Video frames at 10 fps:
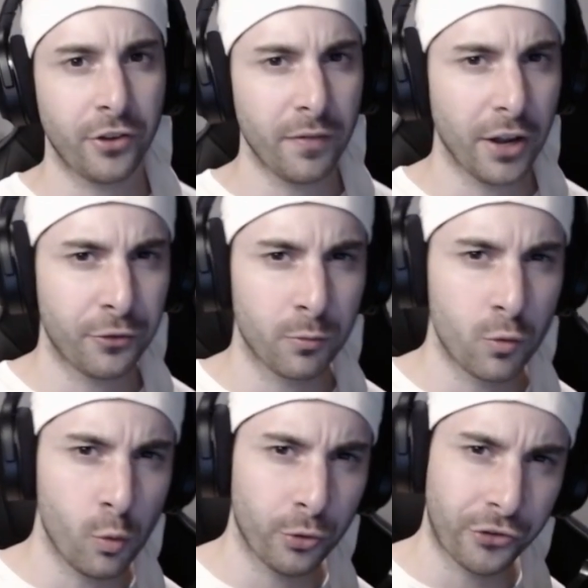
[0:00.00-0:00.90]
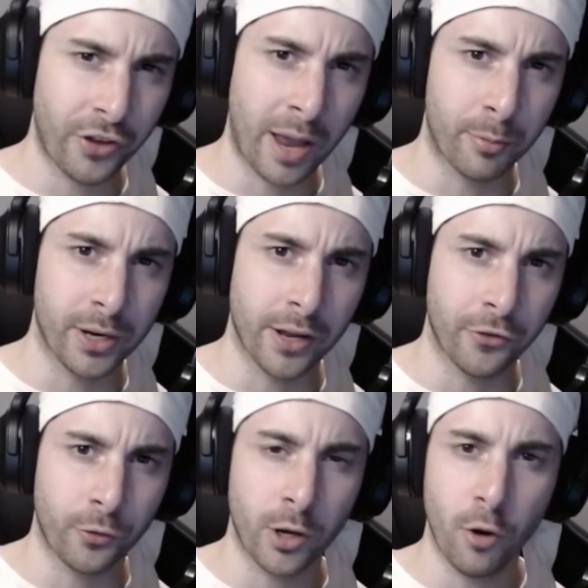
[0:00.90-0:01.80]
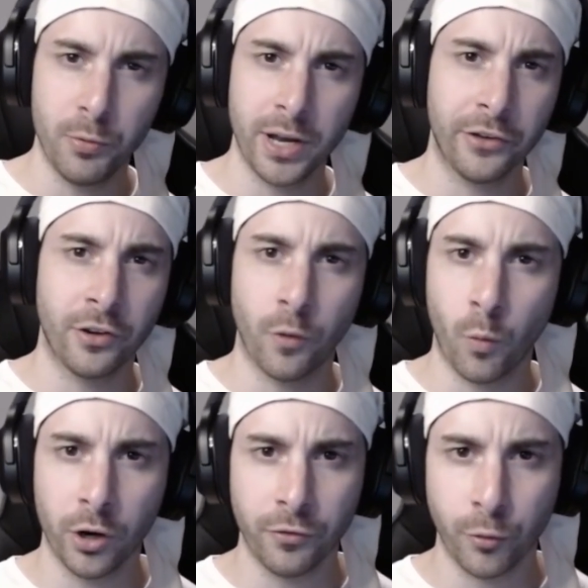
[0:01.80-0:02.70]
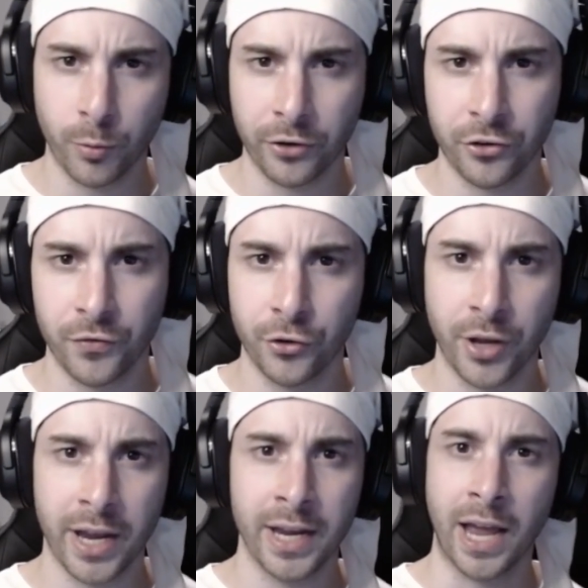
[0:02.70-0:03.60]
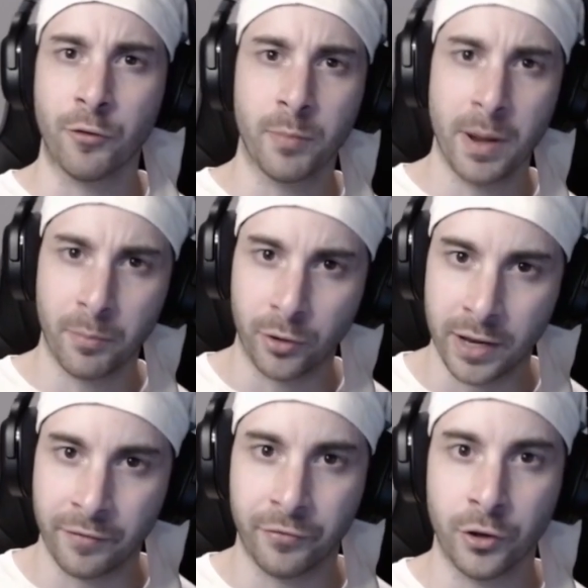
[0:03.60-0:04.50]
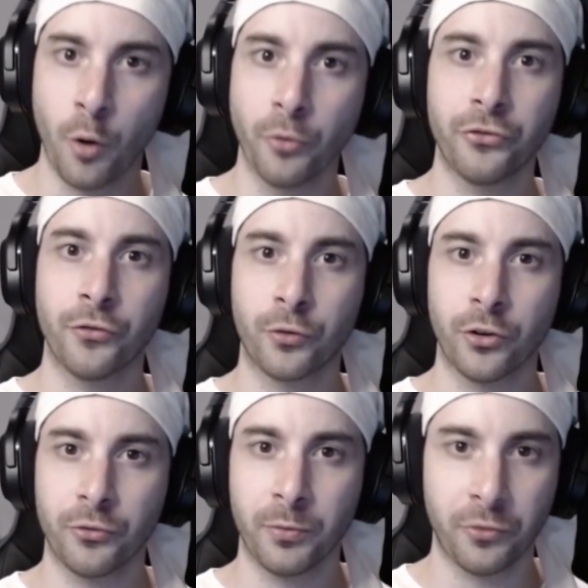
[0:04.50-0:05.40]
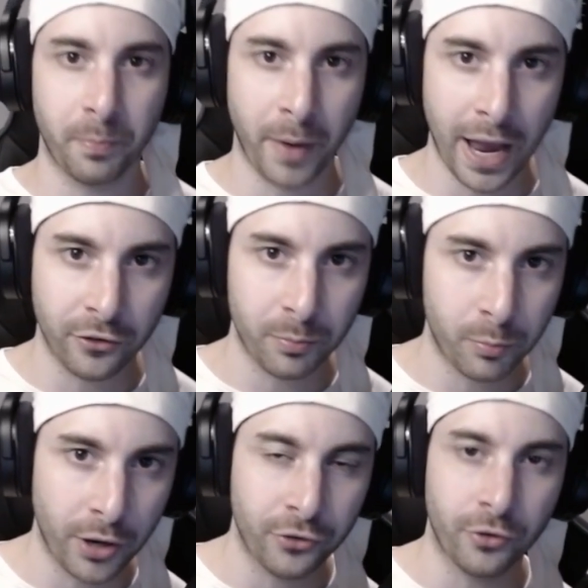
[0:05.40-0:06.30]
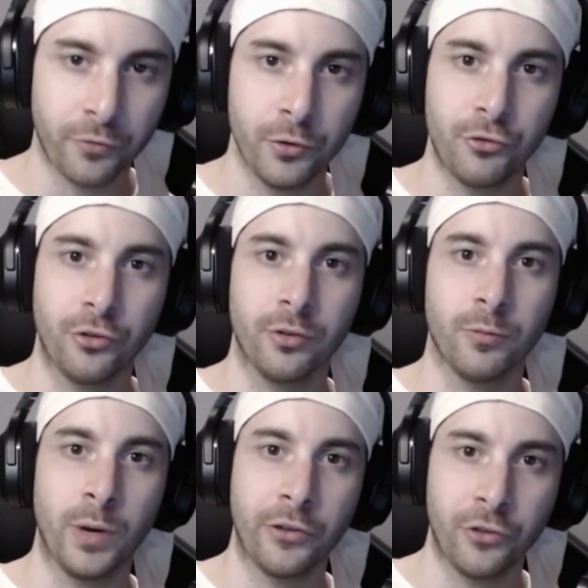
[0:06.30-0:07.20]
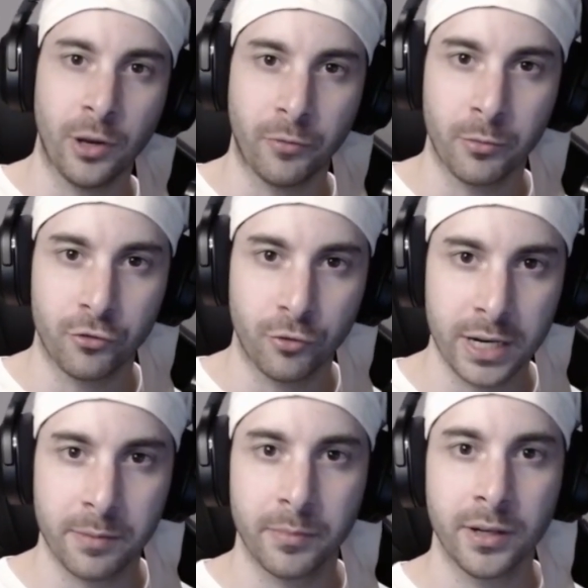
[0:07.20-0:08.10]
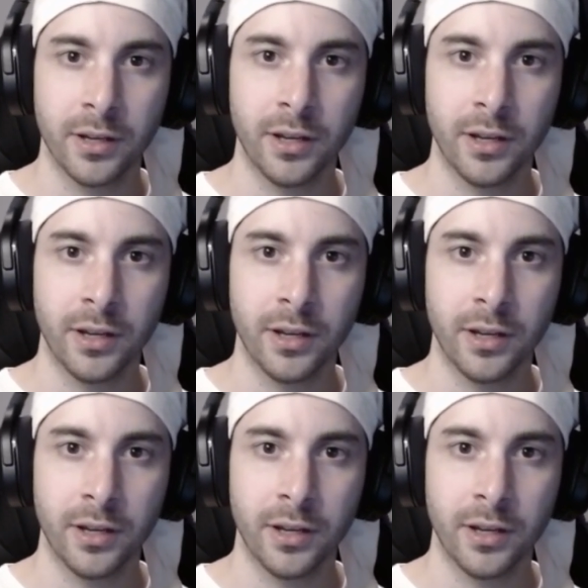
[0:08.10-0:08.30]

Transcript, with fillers: I've got some ghouls to apprehend, so I hope you guys have a wonderful rest of your day. And remember, if the ghost of Christmas, past, present, or future wakes you up from a dream,